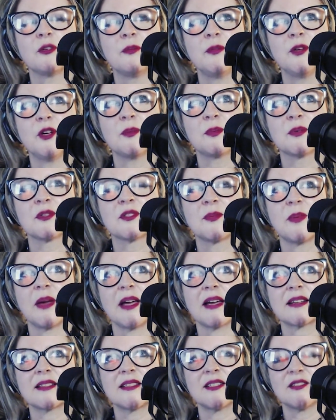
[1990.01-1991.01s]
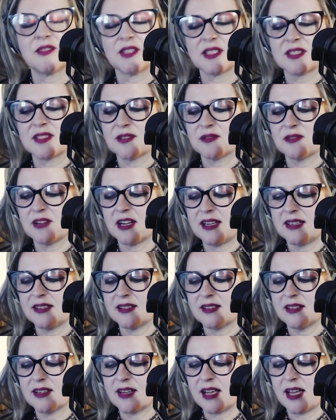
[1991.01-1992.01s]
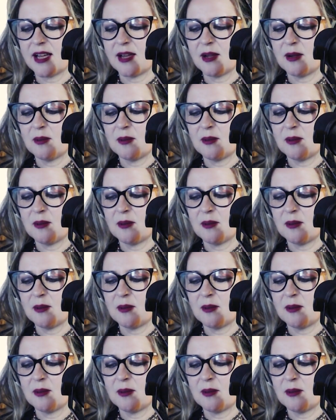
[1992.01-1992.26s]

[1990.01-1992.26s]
from your perspective as the writer,